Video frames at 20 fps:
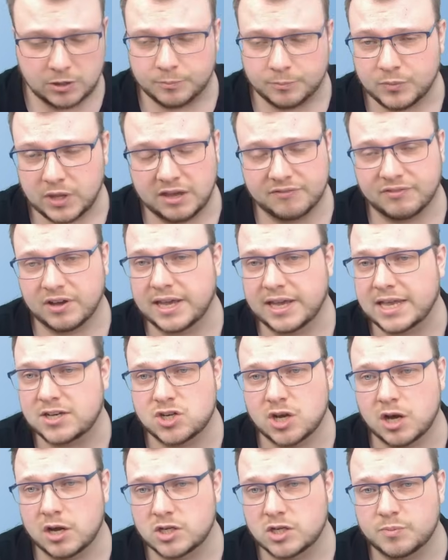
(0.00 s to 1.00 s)
If I get
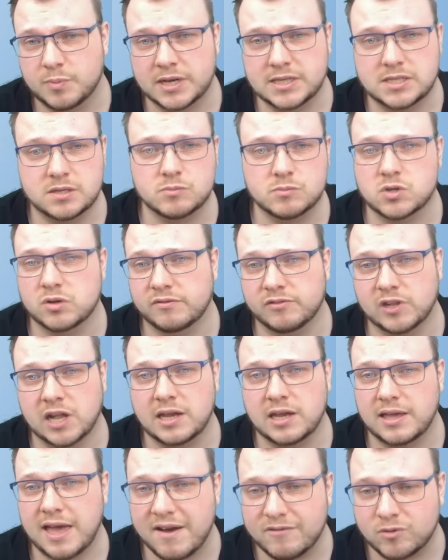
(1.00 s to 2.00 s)
charged by some sort of light
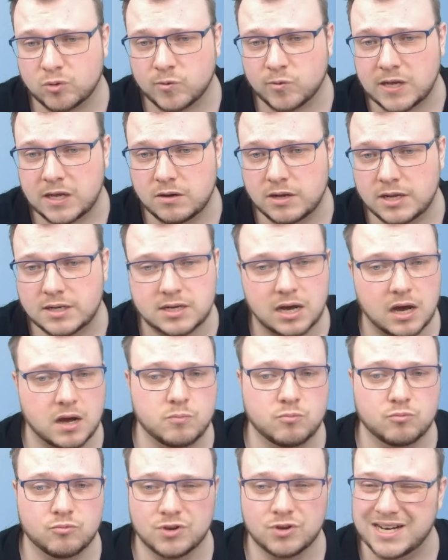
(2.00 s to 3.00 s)
cavalry unit,
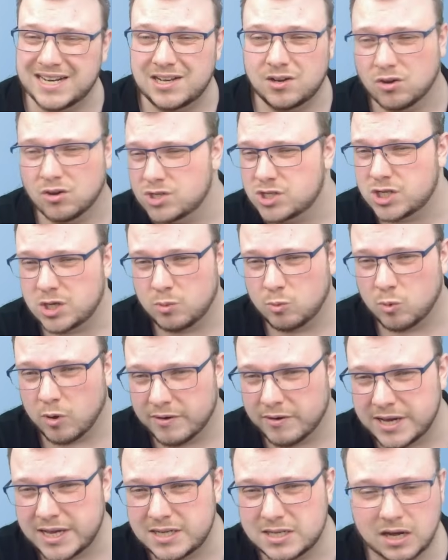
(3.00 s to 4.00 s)
I'm really not too
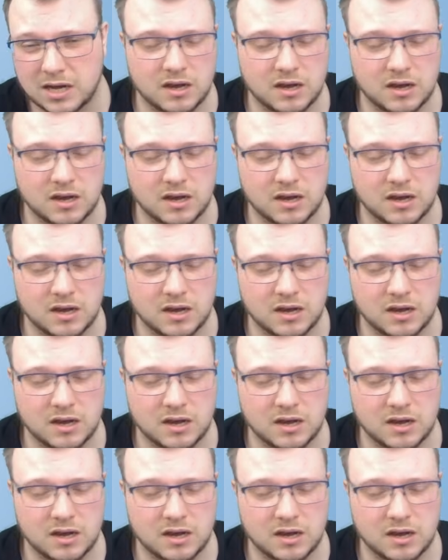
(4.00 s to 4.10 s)
worried.